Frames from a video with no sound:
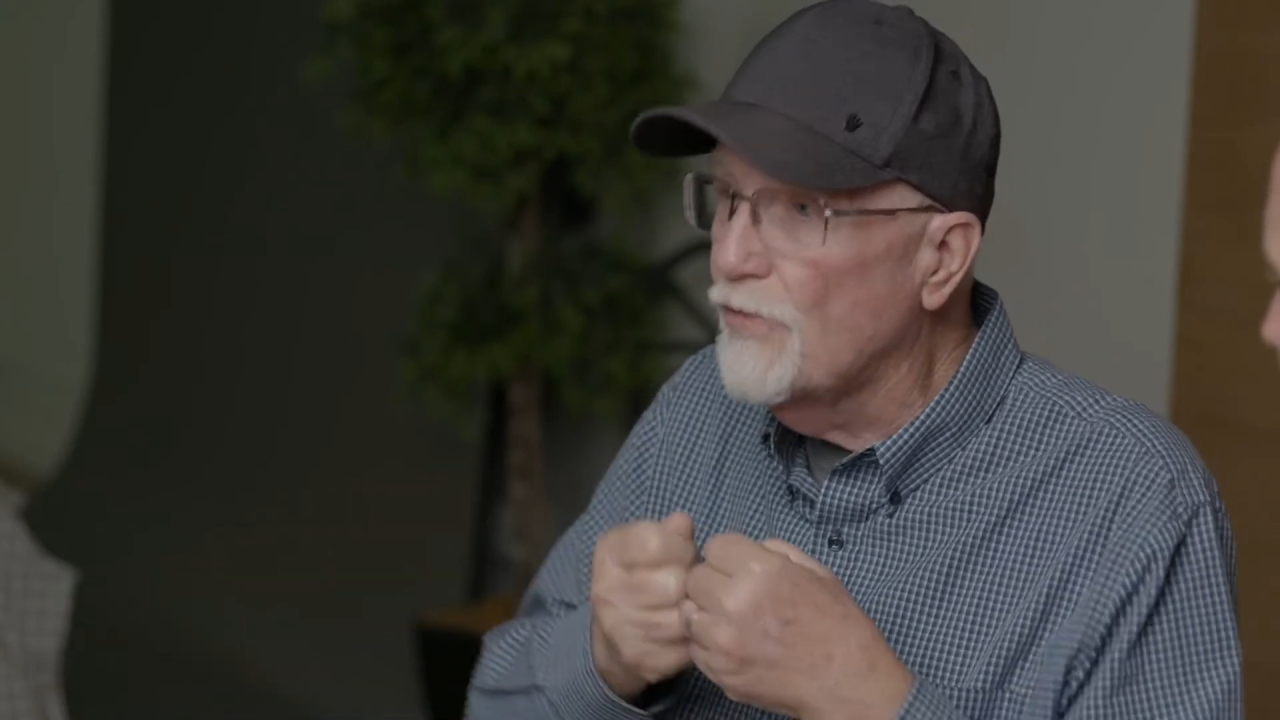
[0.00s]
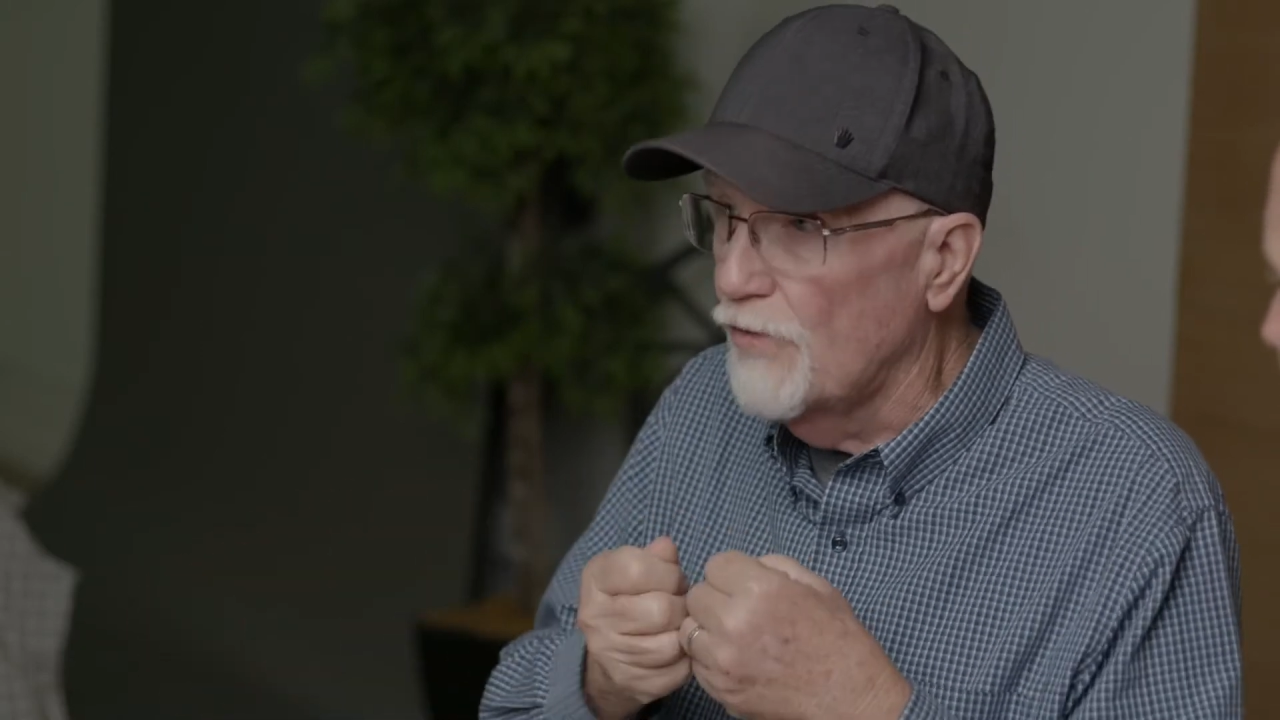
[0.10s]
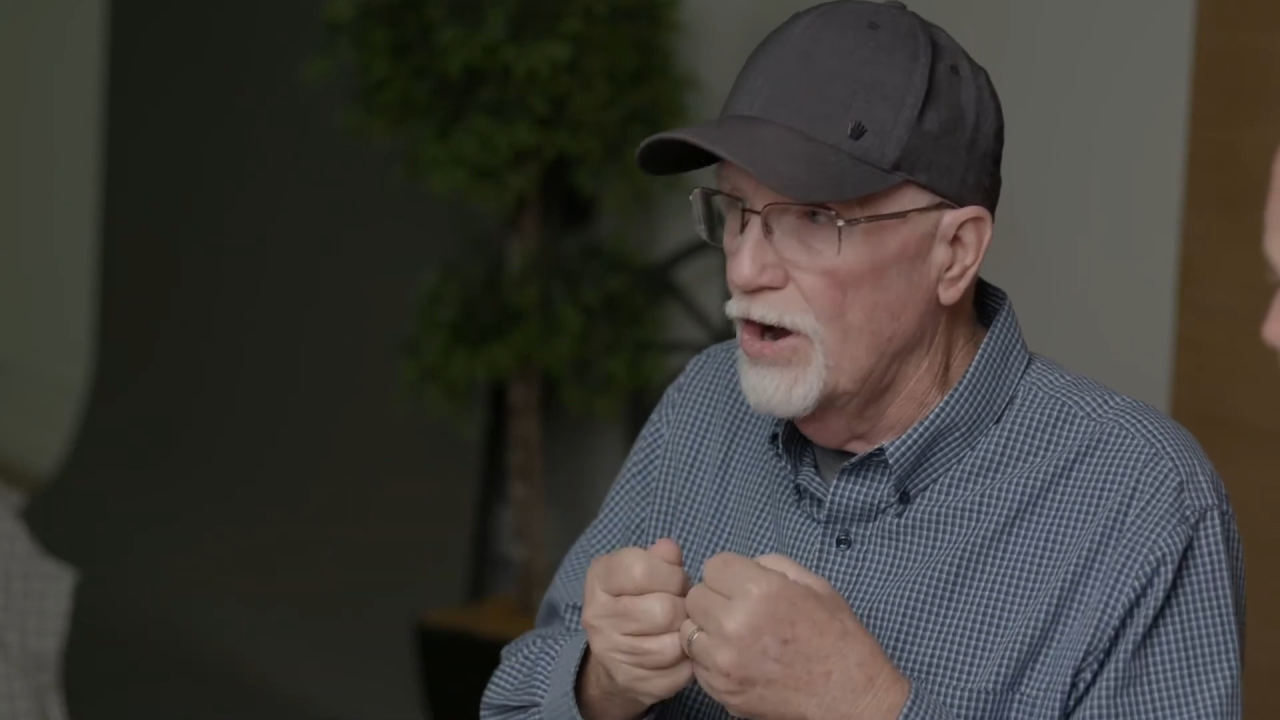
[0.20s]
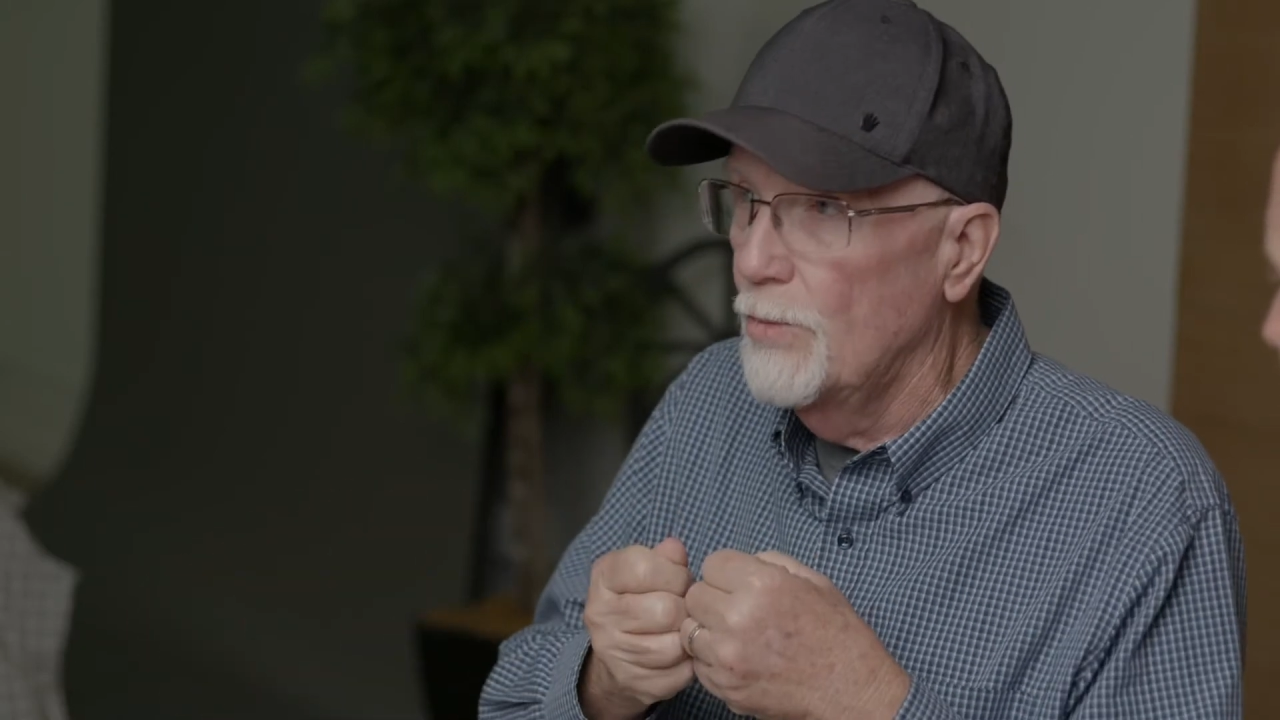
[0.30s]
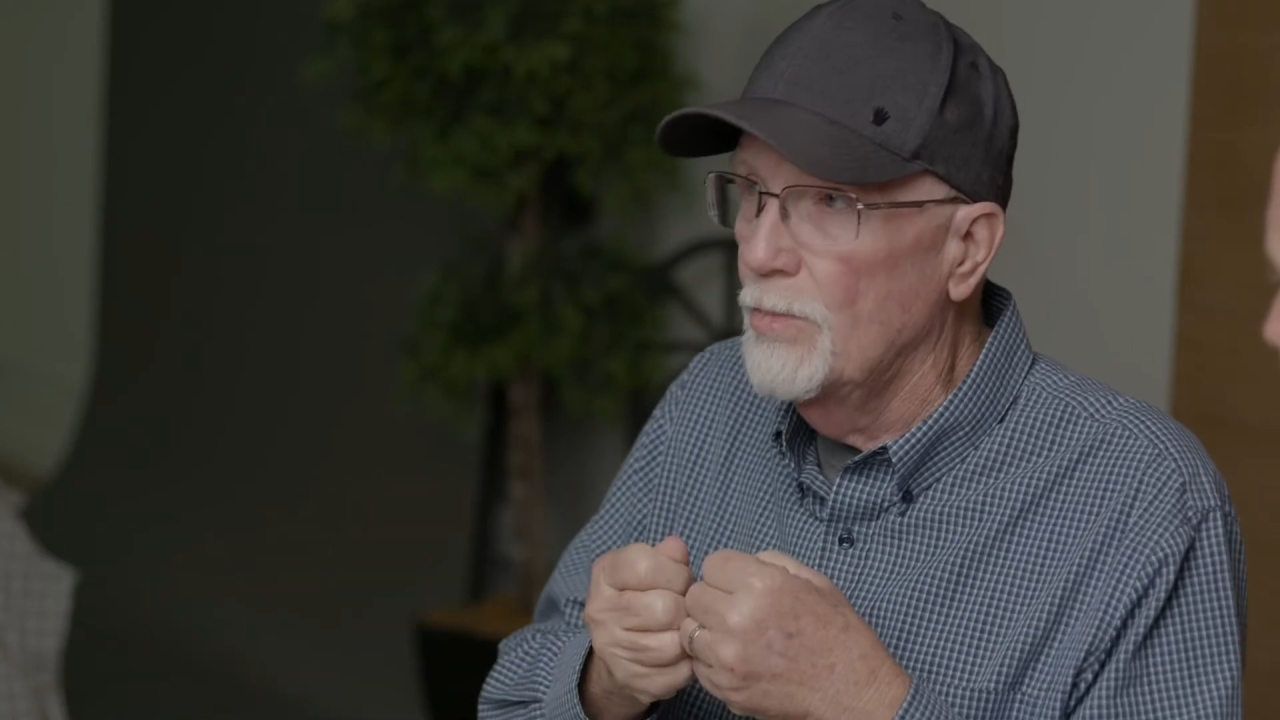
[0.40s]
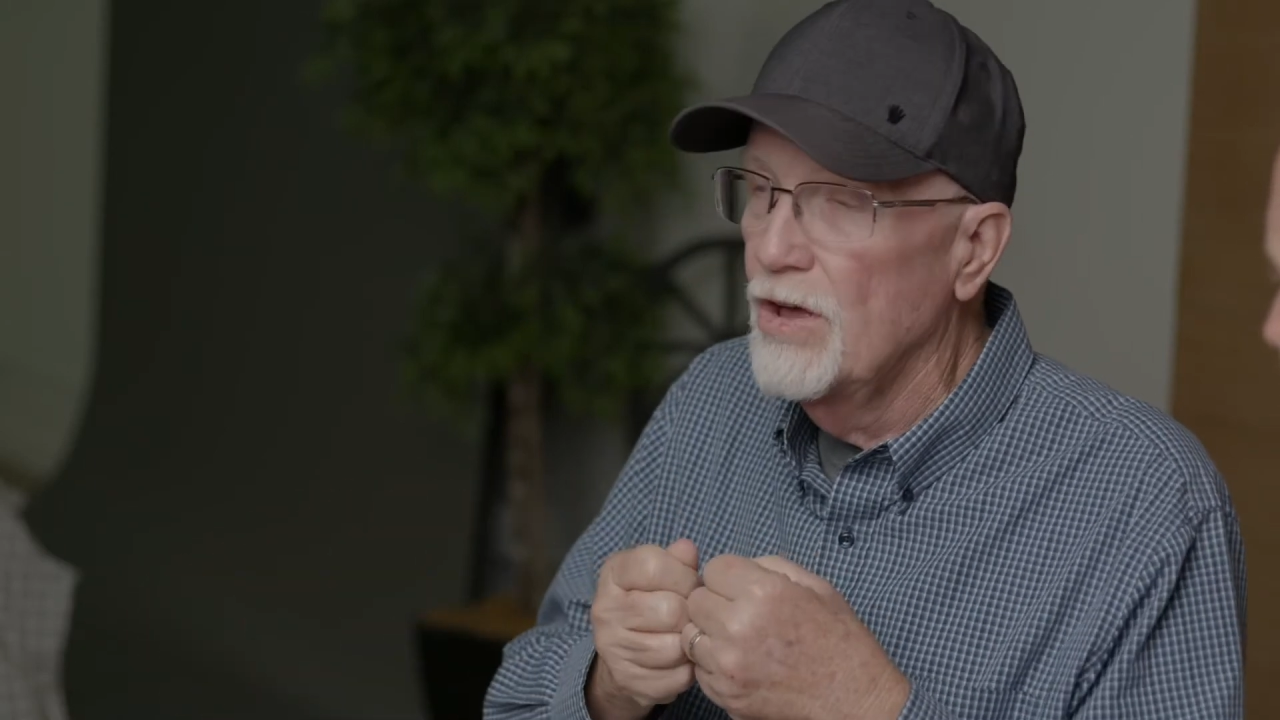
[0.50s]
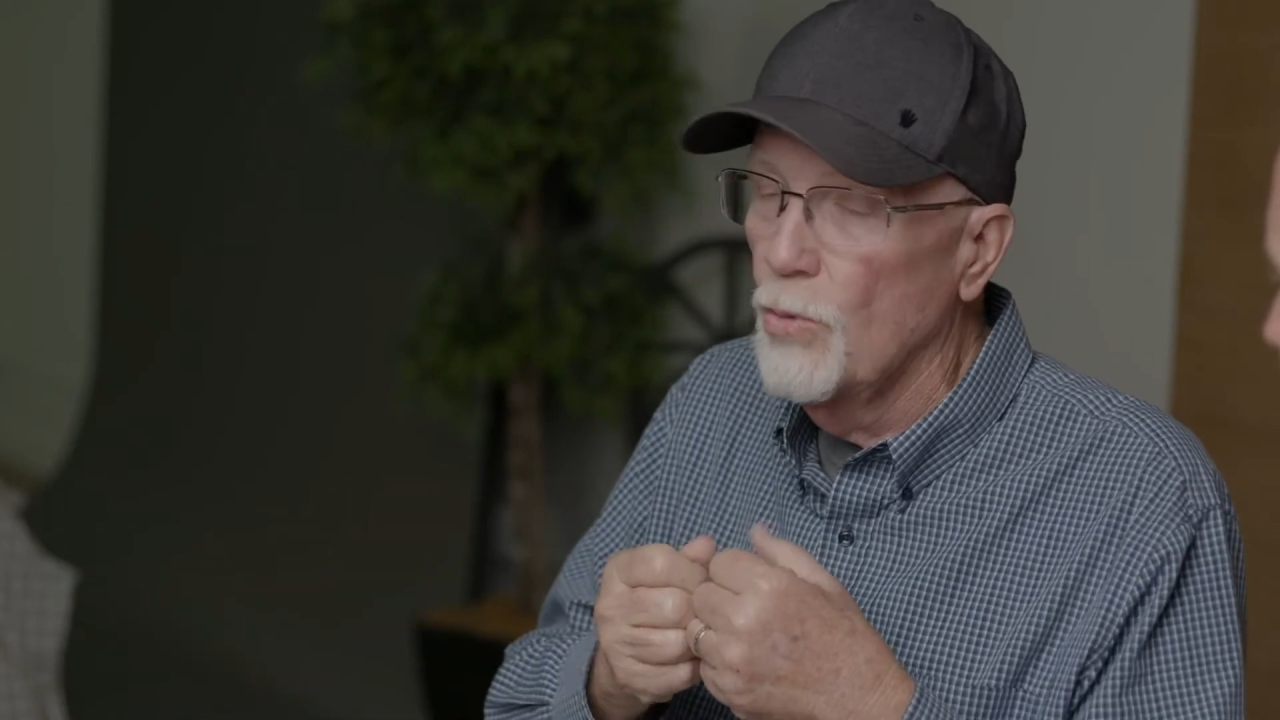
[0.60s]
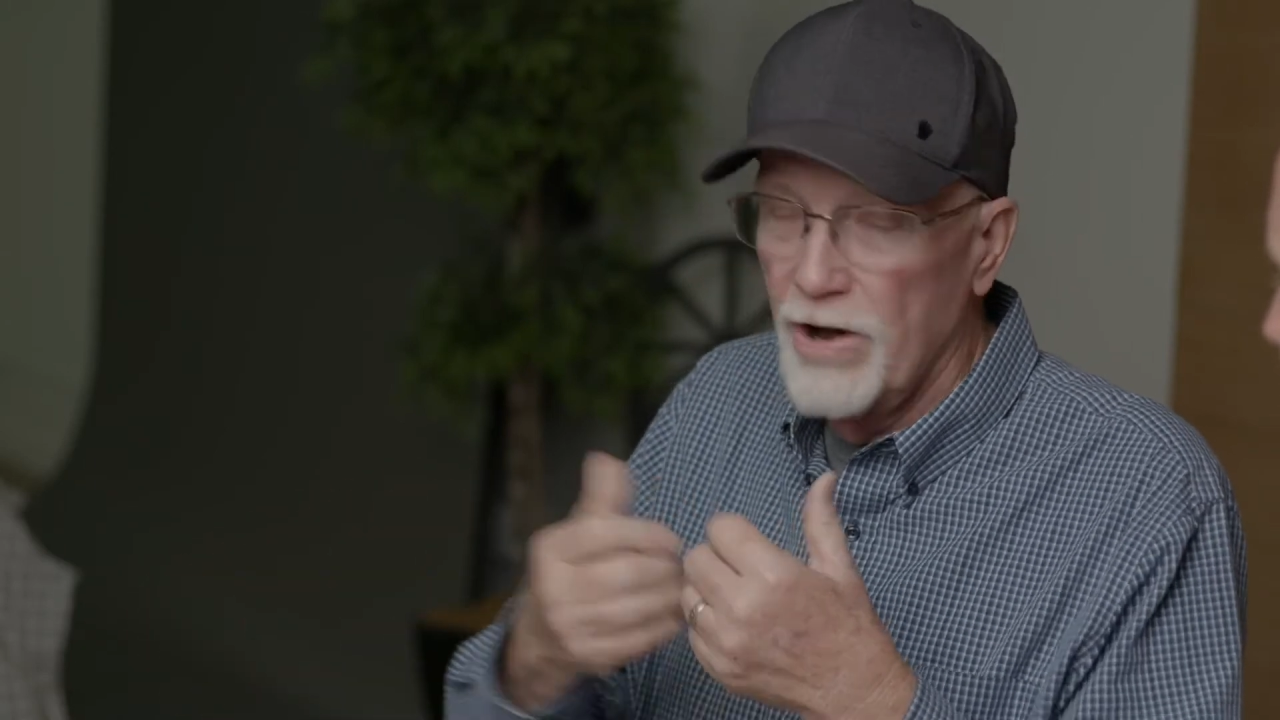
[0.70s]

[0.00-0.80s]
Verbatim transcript: from